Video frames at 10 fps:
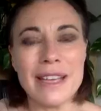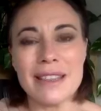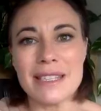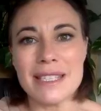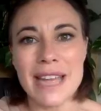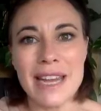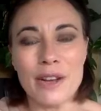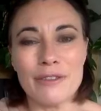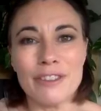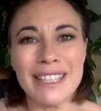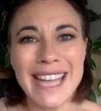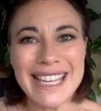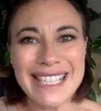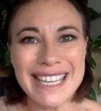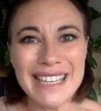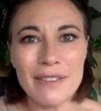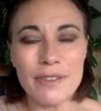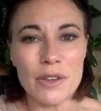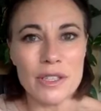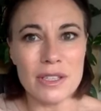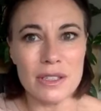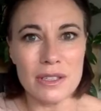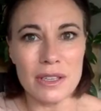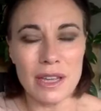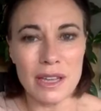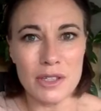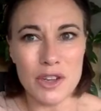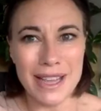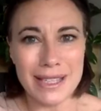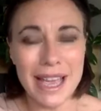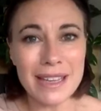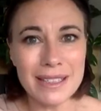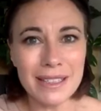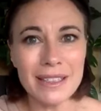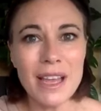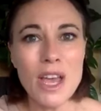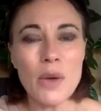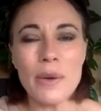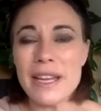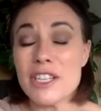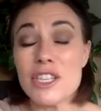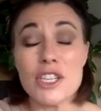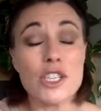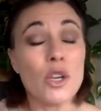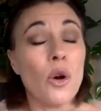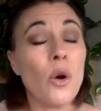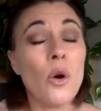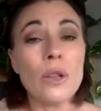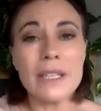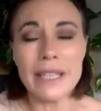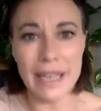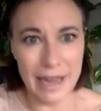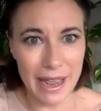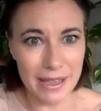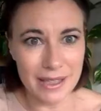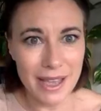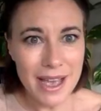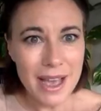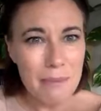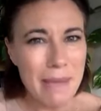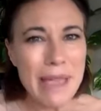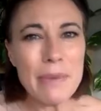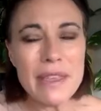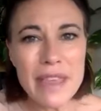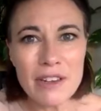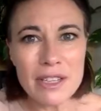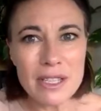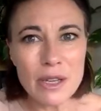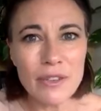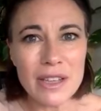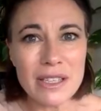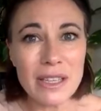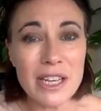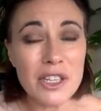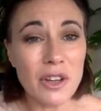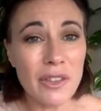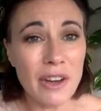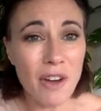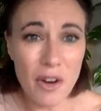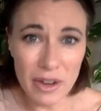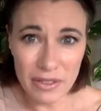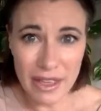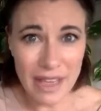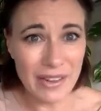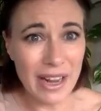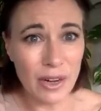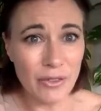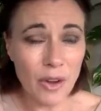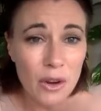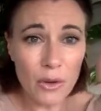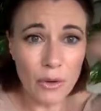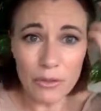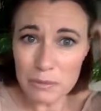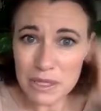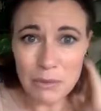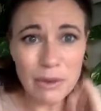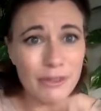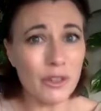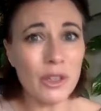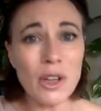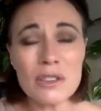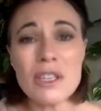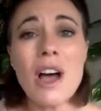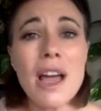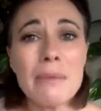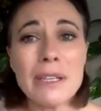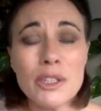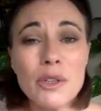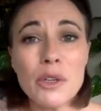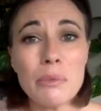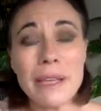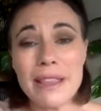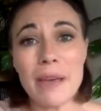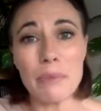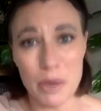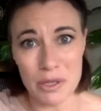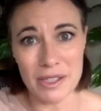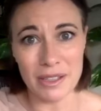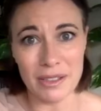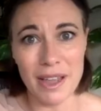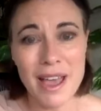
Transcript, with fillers: the state of relating versus uh, transacting we need to just call and connect maybe they're in self-isolation on their own and they haven't had a phone call from someone for a long time and you could be that person